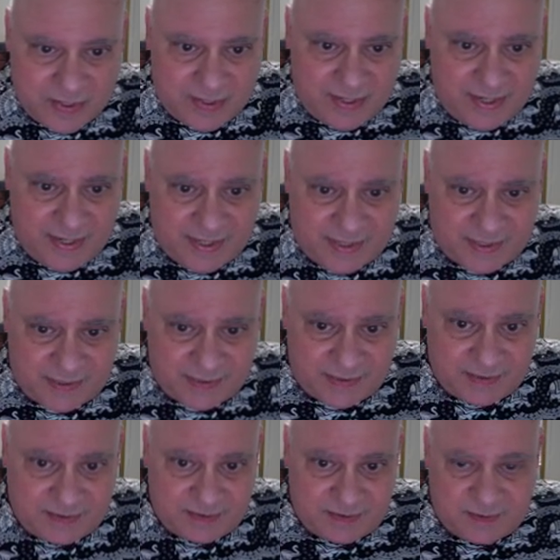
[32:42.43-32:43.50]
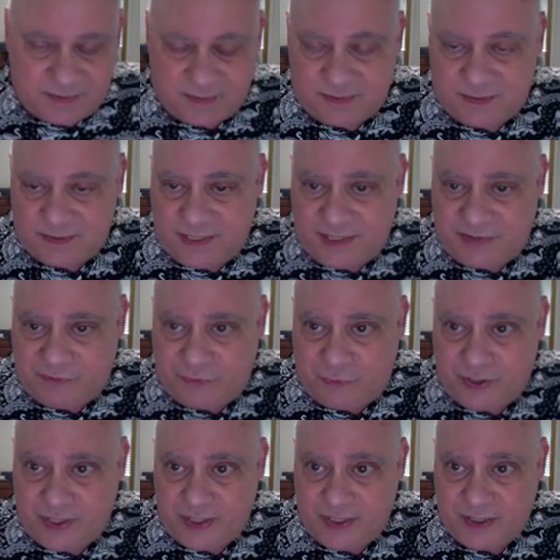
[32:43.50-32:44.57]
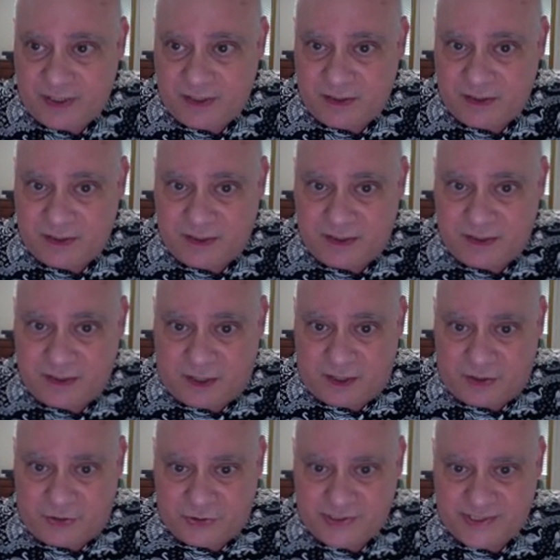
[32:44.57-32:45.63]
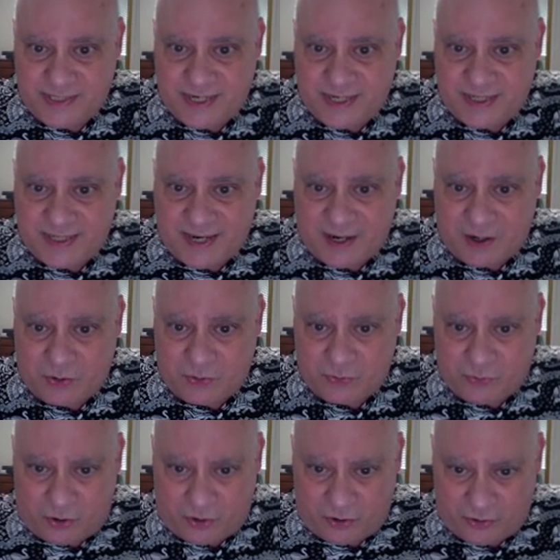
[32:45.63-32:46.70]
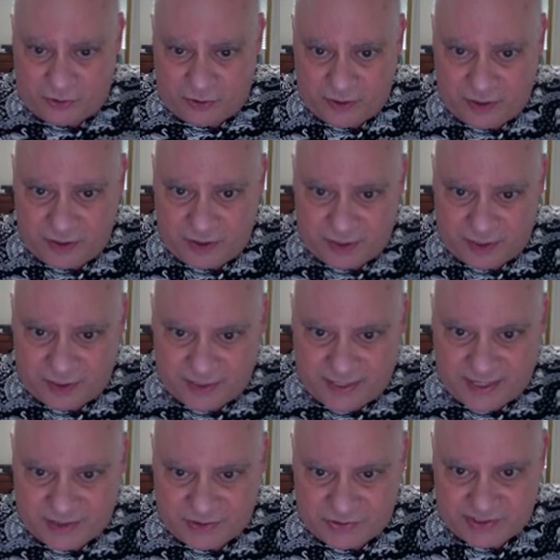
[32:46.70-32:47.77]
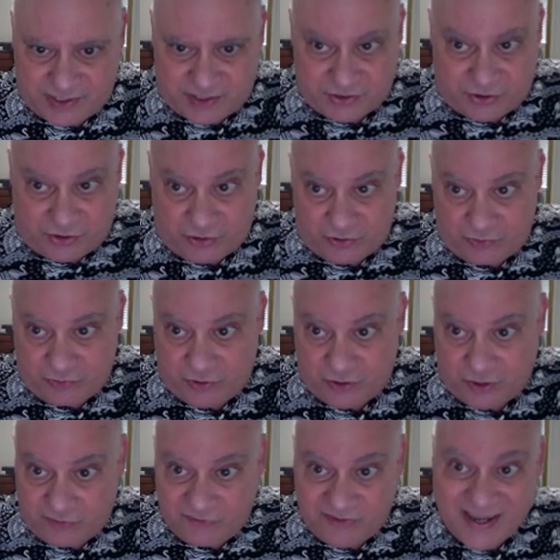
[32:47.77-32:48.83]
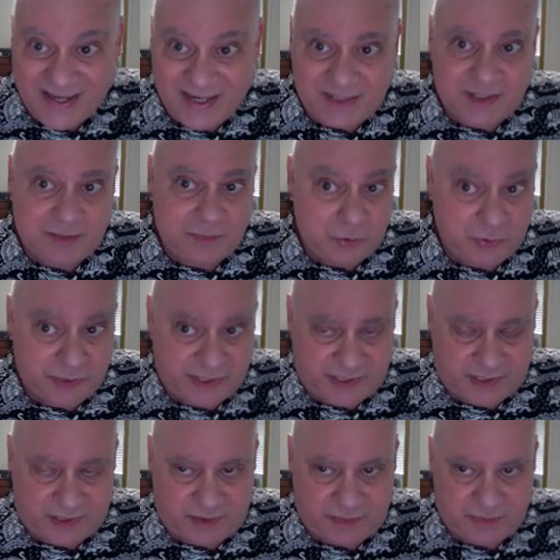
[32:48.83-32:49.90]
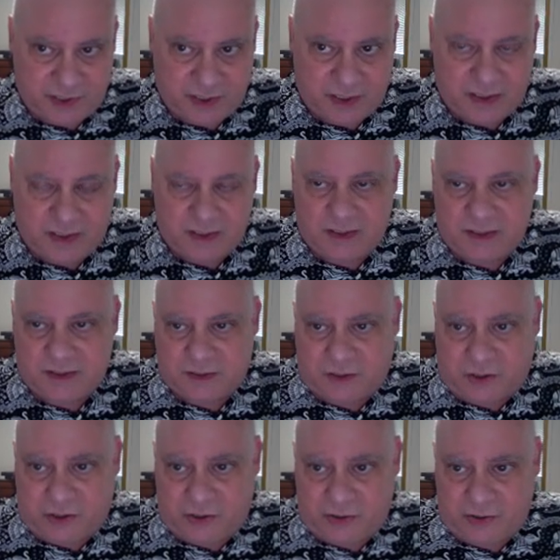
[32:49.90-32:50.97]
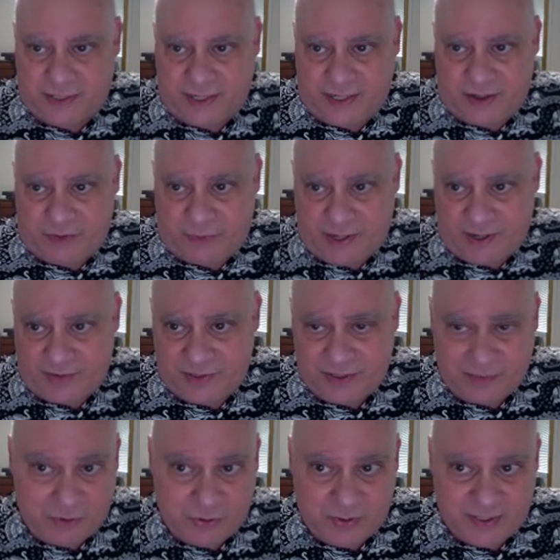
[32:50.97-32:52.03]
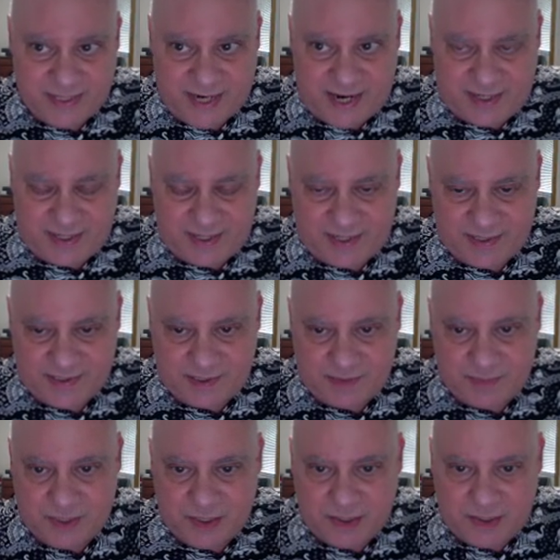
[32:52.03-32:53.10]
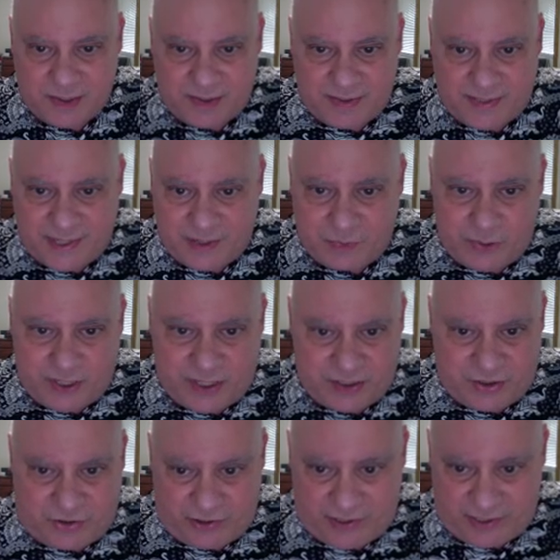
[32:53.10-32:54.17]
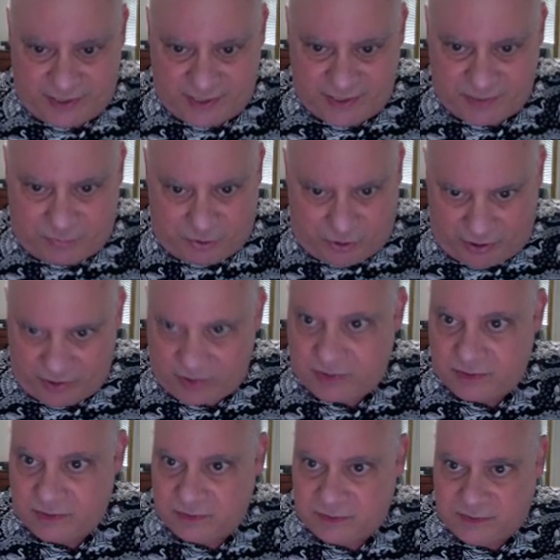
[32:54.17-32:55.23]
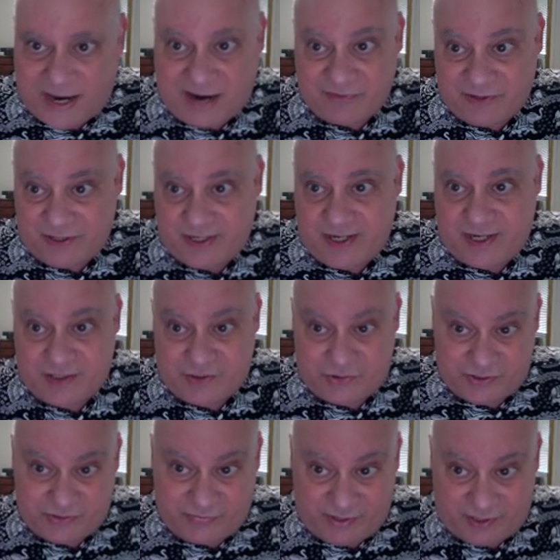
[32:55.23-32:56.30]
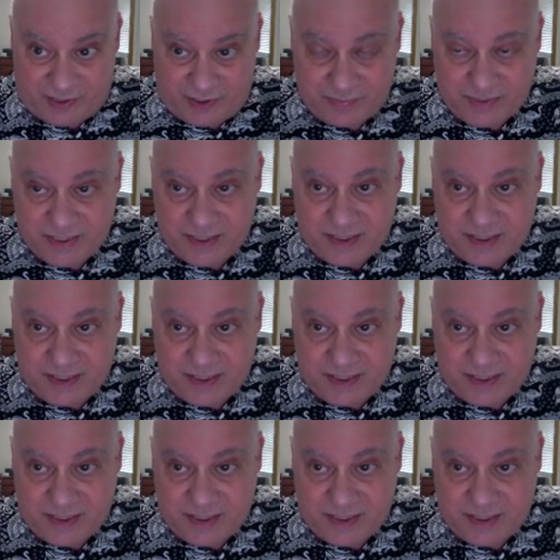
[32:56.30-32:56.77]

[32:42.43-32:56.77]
And if we understand how our cancer cells are evading the immune system, or getting around the immune attack against them, then we can target this part. After the cancer's developed,